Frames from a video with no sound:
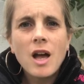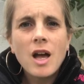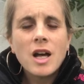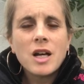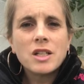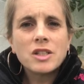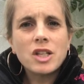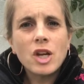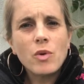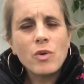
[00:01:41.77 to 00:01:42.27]

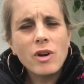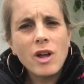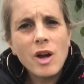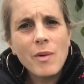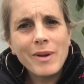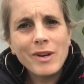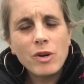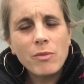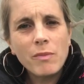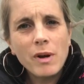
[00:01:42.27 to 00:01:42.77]
So when I
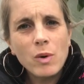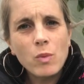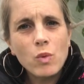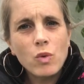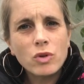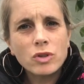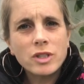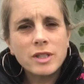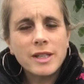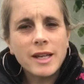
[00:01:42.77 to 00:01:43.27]
went on my
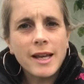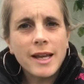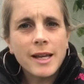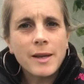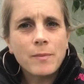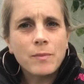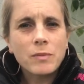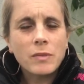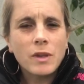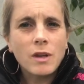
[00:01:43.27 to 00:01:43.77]
walk today,
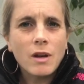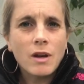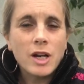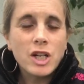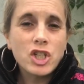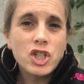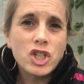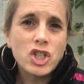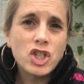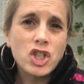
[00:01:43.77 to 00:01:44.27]
I just